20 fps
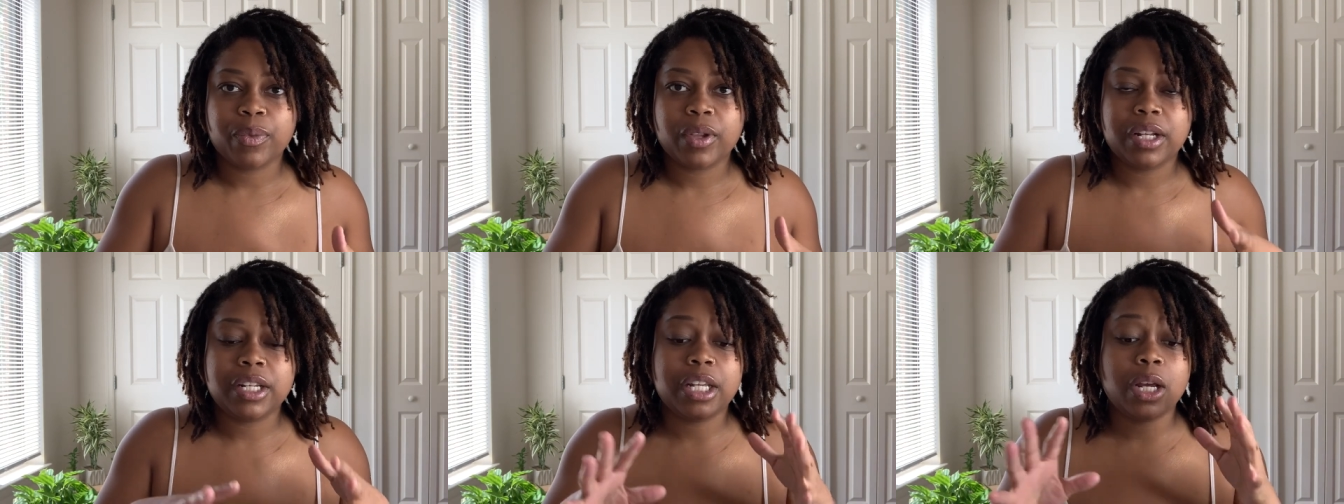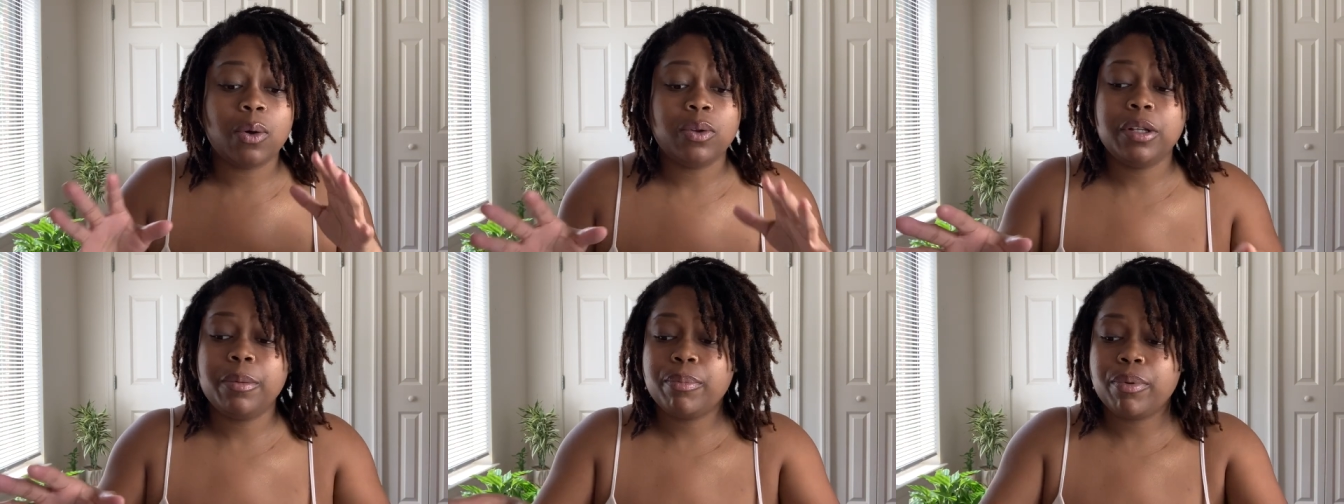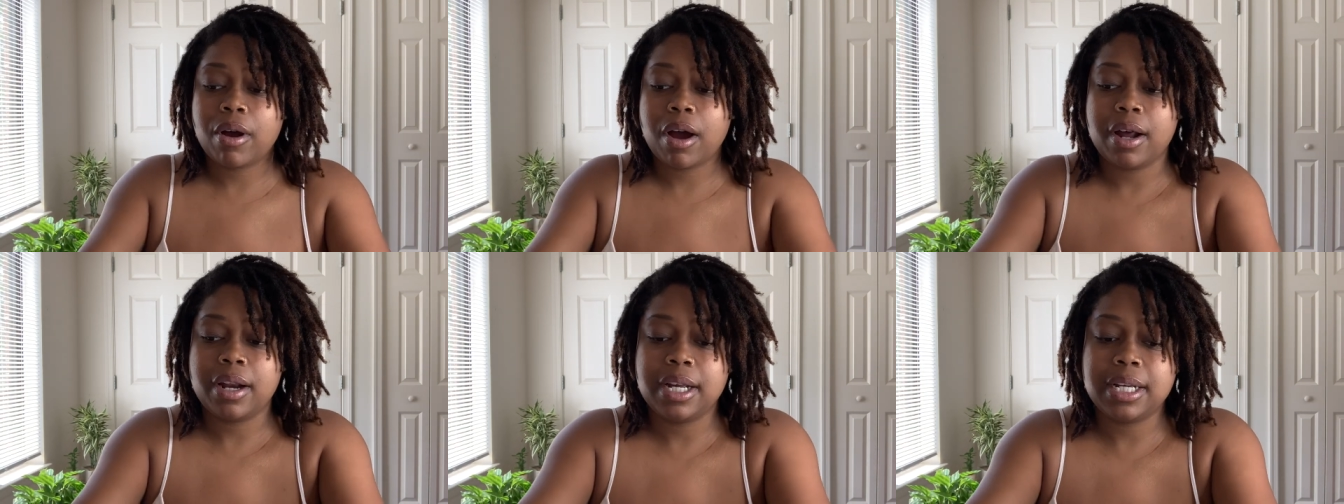the only
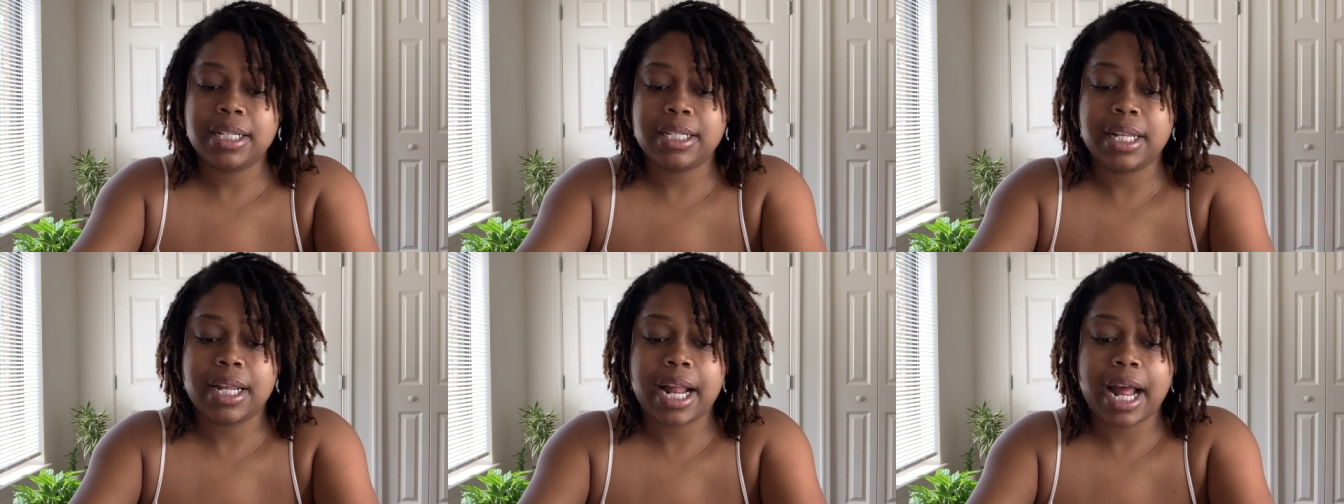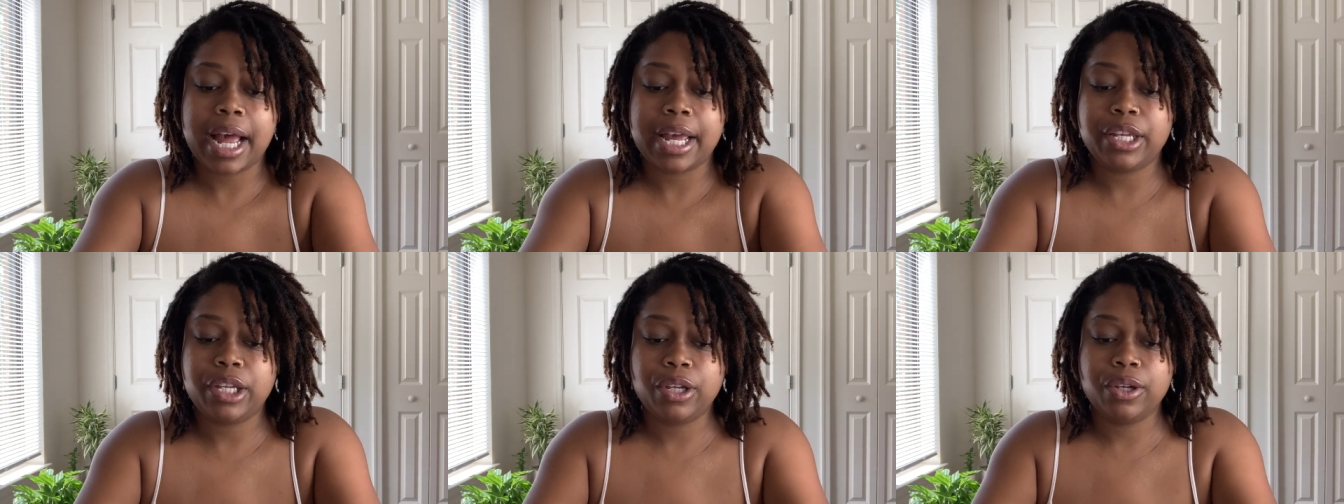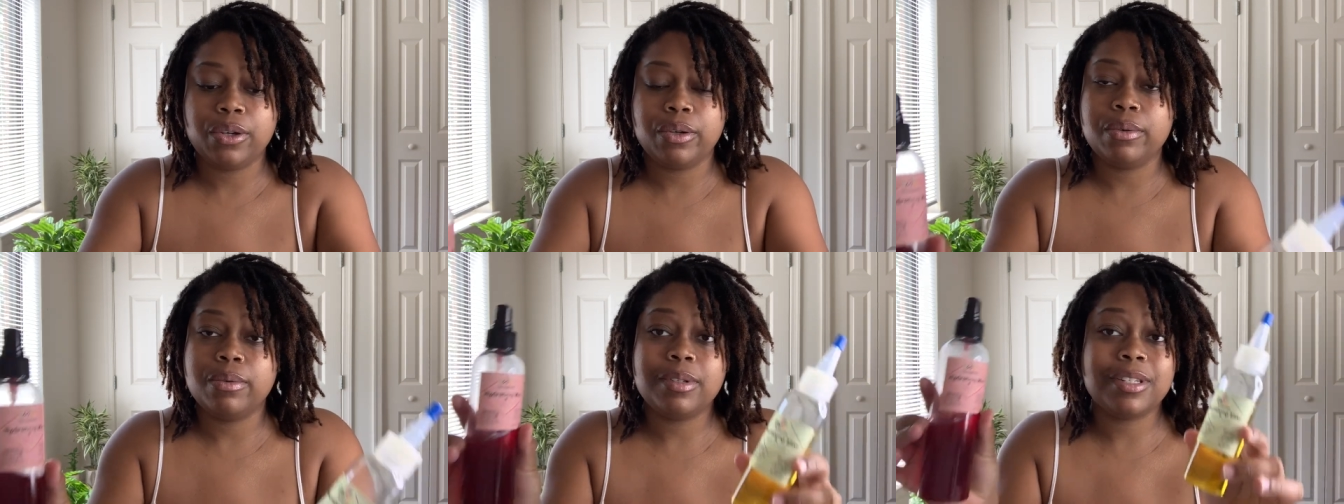products that I
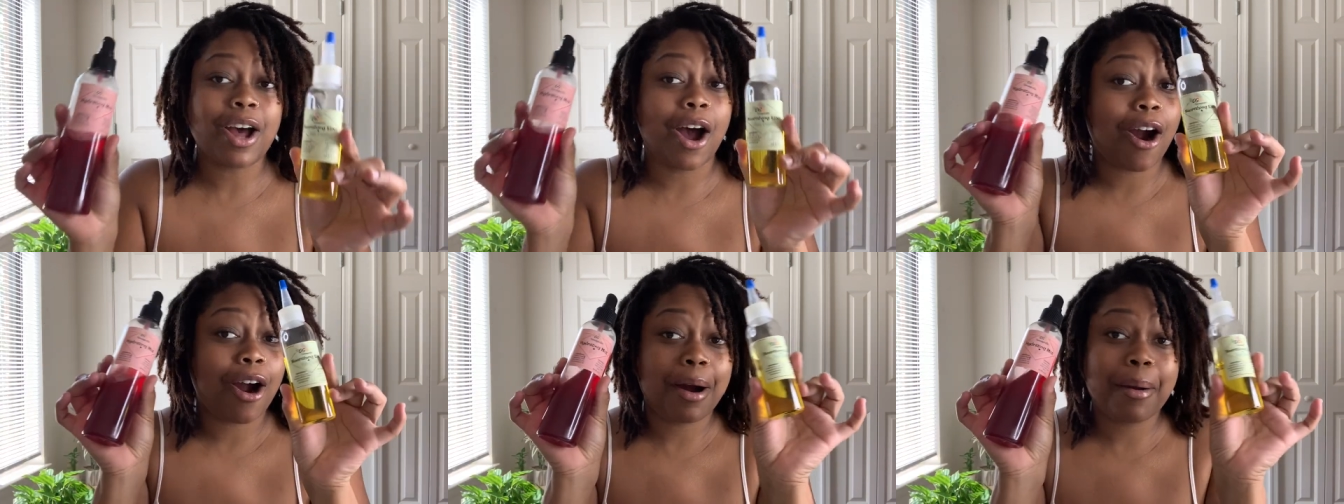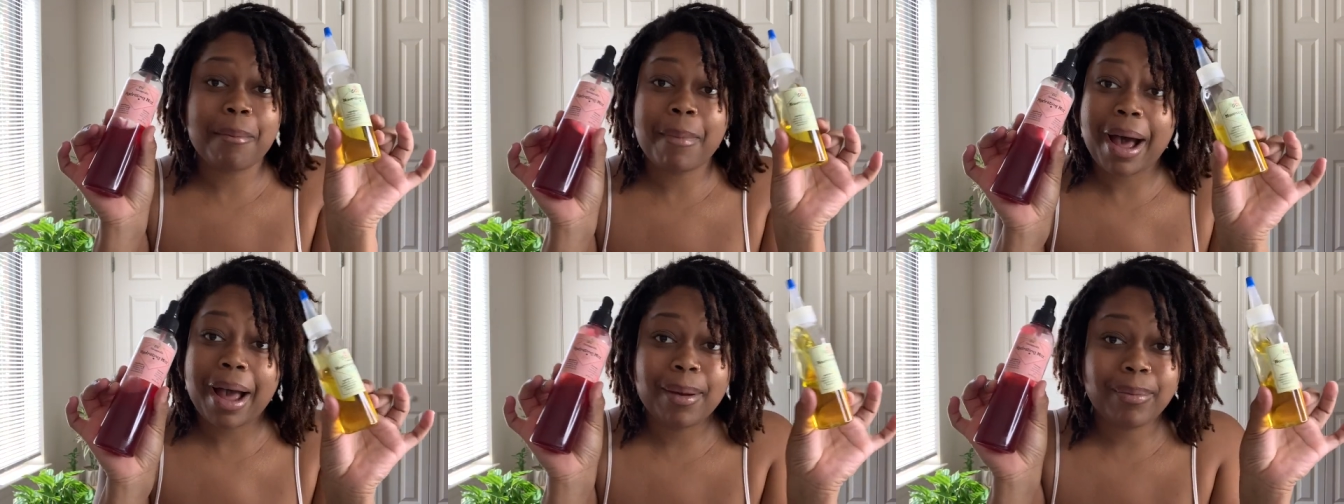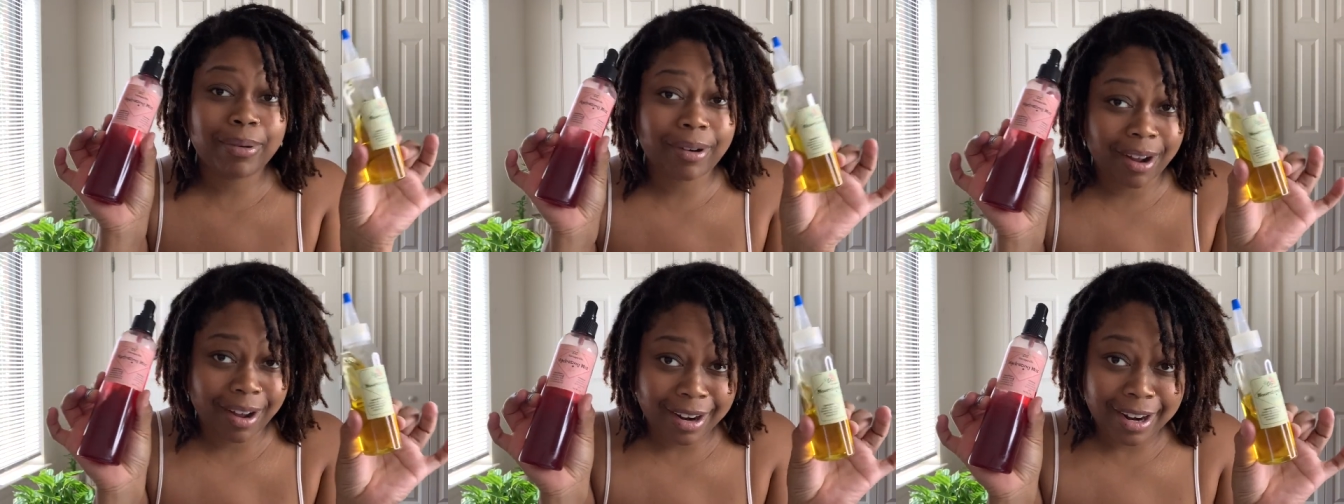use are my
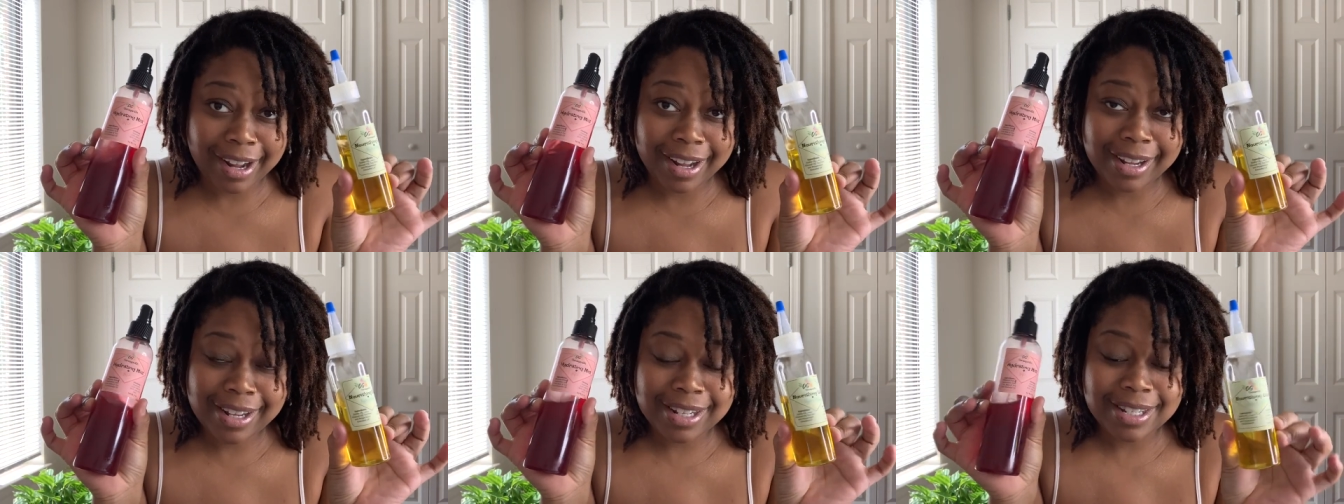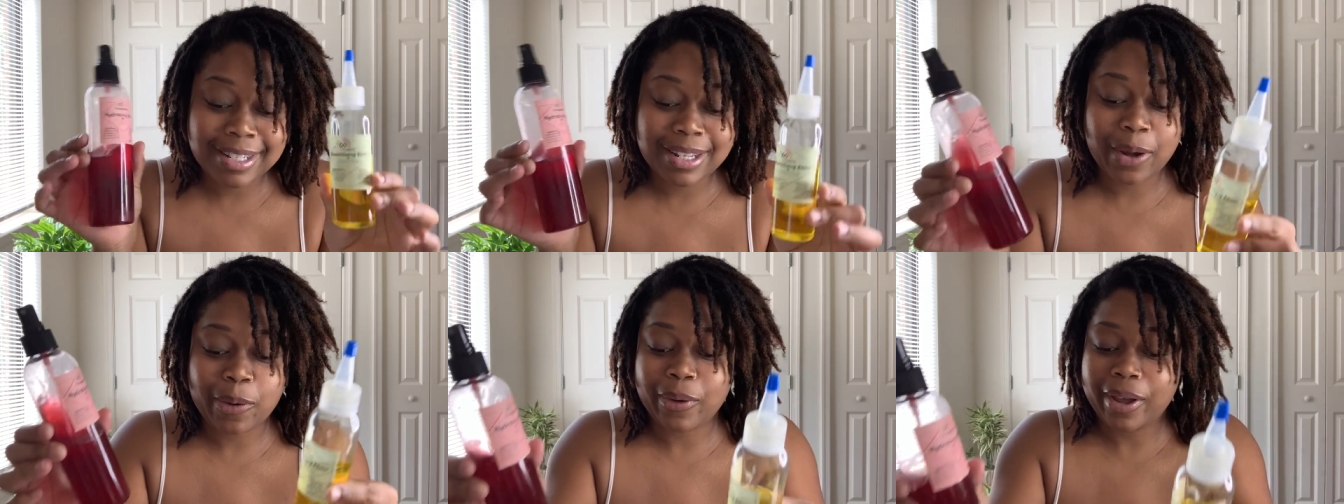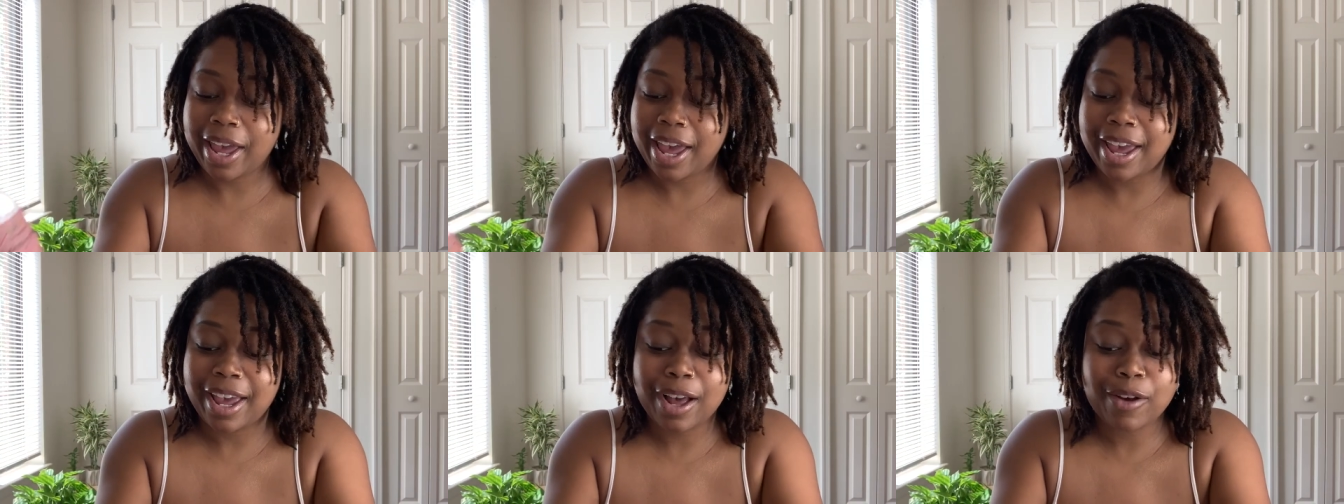products,
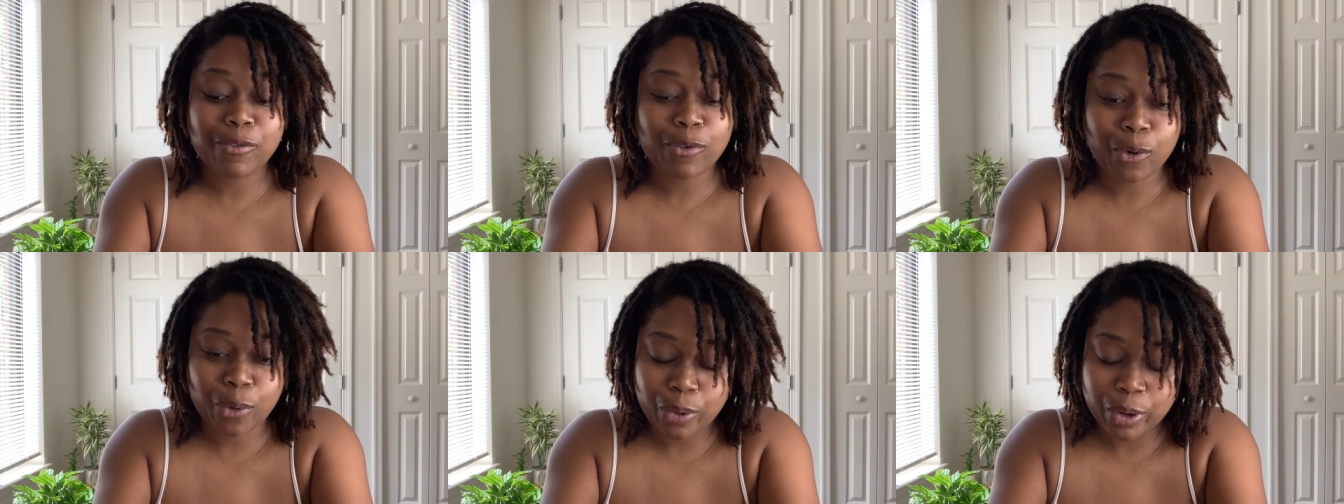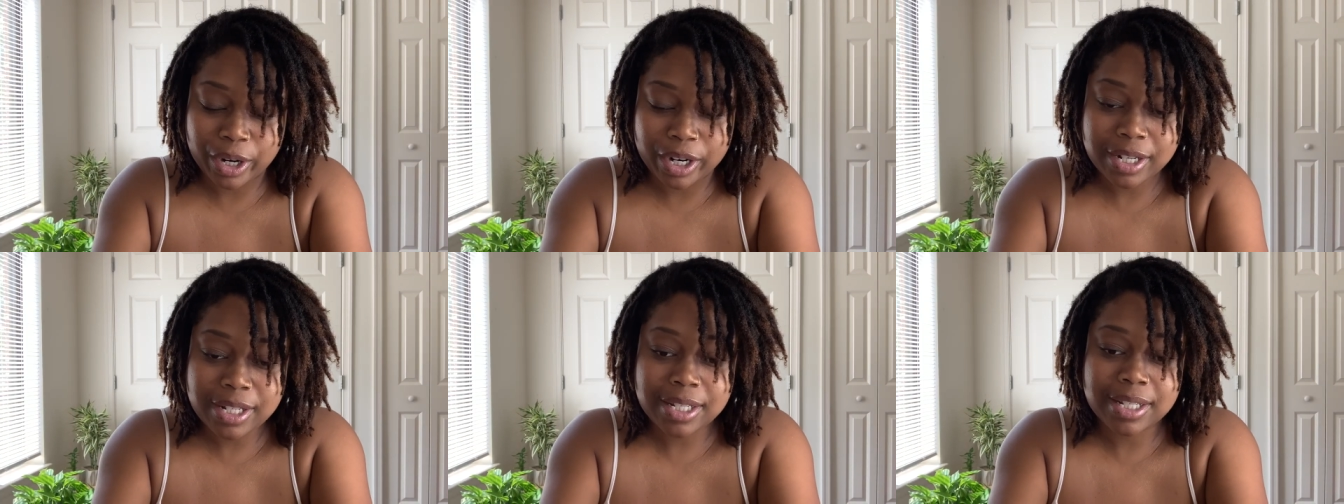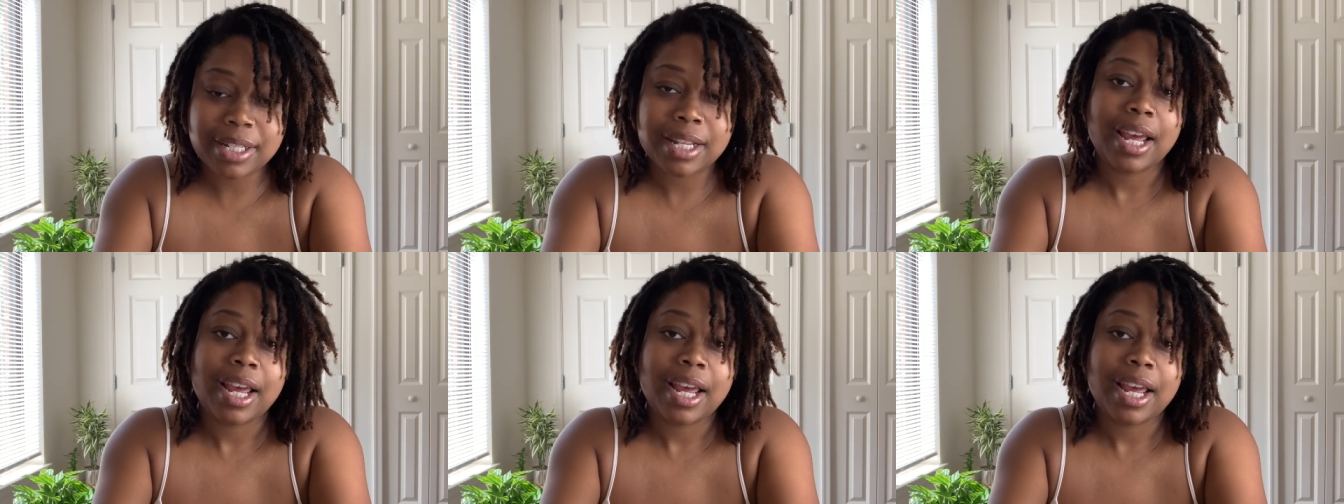okay, of course.